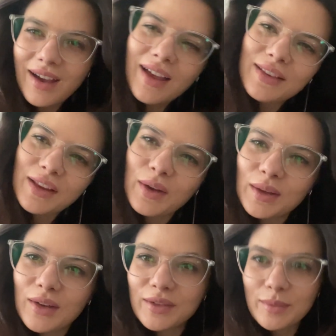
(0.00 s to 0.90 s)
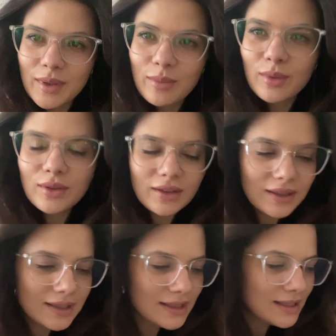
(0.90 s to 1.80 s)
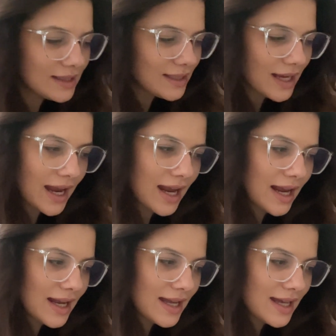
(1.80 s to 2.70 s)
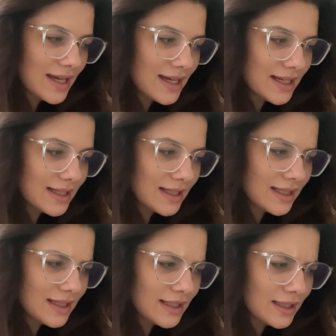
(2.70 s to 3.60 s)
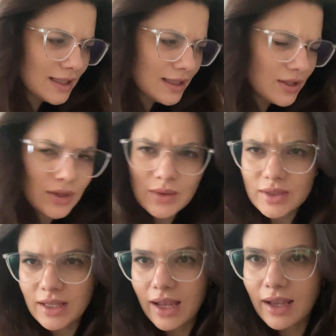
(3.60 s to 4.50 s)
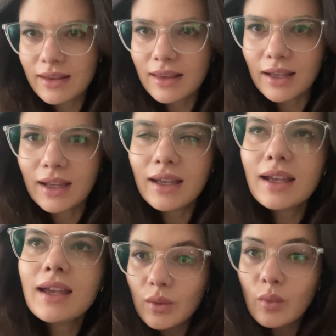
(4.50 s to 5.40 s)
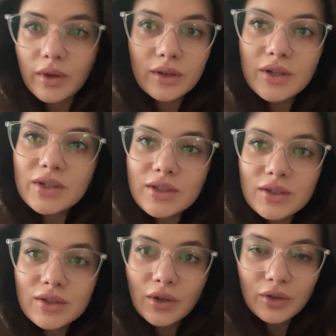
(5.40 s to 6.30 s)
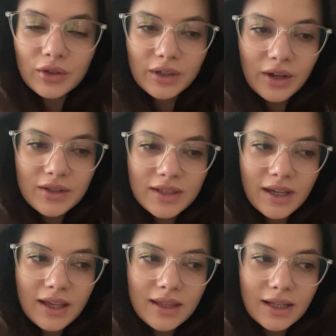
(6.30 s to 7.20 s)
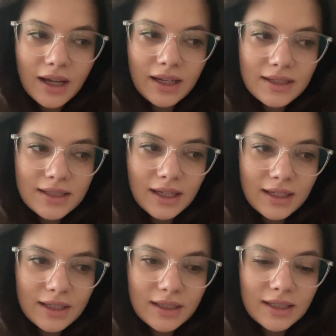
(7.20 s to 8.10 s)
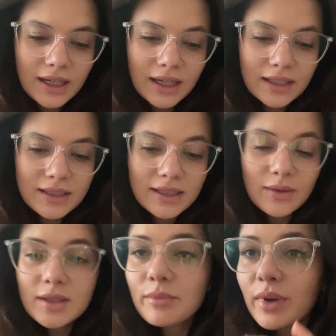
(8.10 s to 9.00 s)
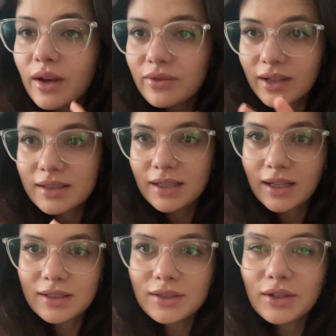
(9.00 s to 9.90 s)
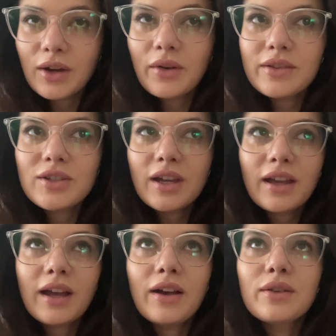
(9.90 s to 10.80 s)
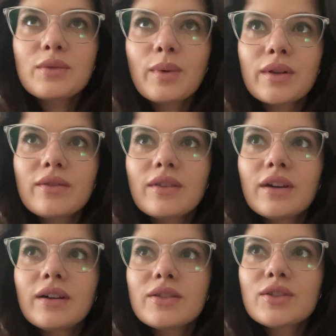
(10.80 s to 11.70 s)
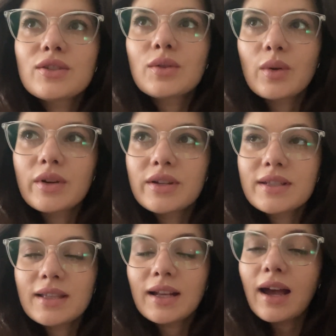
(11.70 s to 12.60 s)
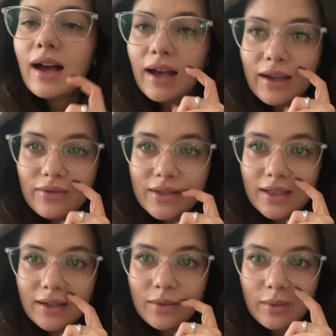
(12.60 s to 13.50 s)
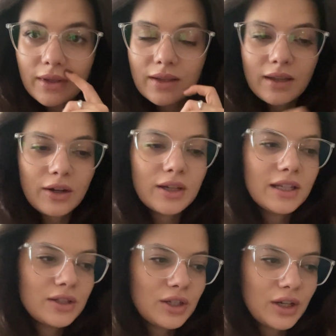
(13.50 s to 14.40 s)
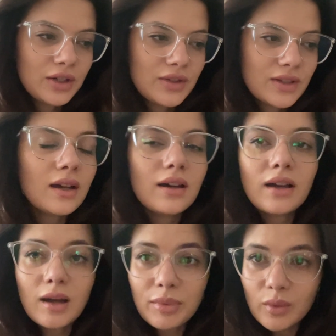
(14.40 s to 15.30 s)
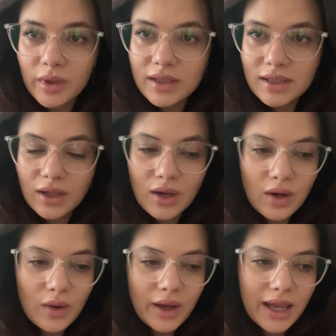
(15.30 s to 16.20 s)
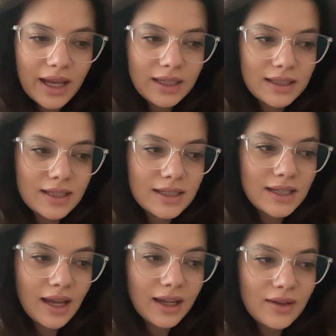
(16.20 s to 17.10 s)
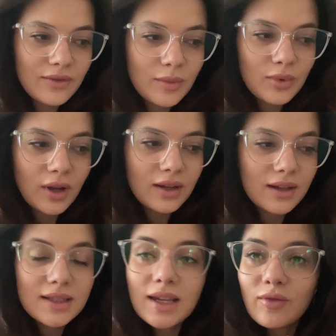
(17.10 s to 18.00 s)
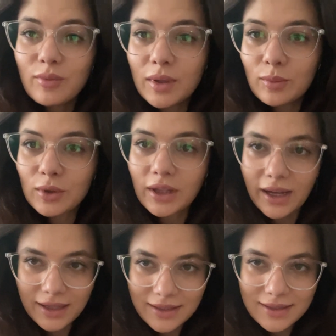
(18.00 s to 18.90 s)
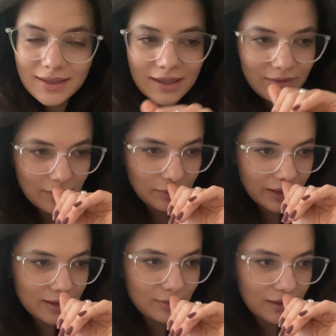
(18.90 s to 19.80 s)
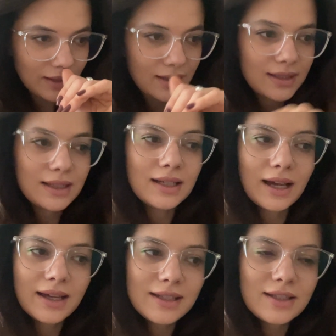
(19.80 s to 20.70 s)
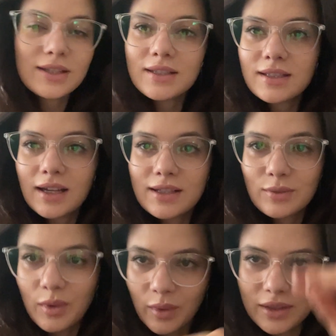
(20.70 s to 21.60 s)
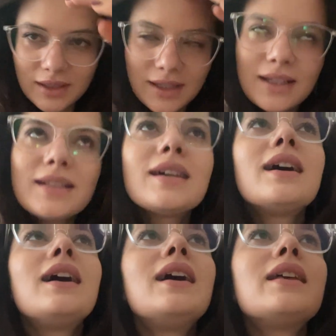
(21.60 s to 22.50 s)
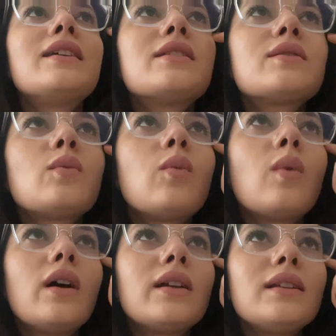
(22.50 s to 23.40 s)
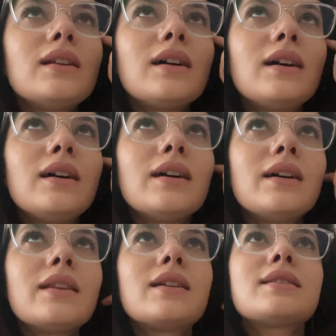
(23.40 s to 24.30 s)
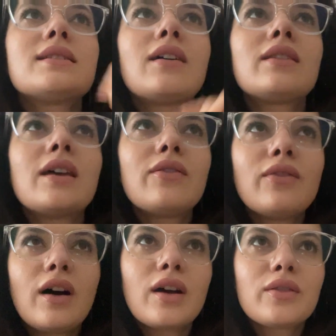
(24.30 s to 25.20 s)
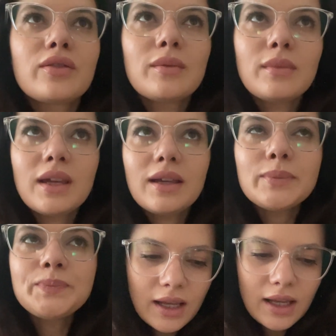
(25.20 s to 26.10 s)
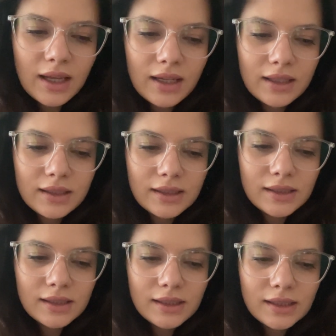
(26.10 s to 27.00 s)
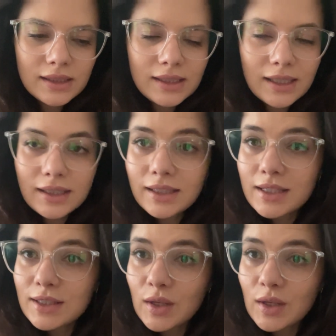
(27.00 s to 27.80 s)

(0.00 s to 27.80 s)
Hello lovely people, today is Tuesday, I think. The weather is so good outside that I decided that today was a perfect day to go and check out one of the stores that I visited with our interns a couple of weeks ago, and to check if our products have been placed and if the placement is nice, just as we wanted it. There is one that is not that far from me, and yeah, let's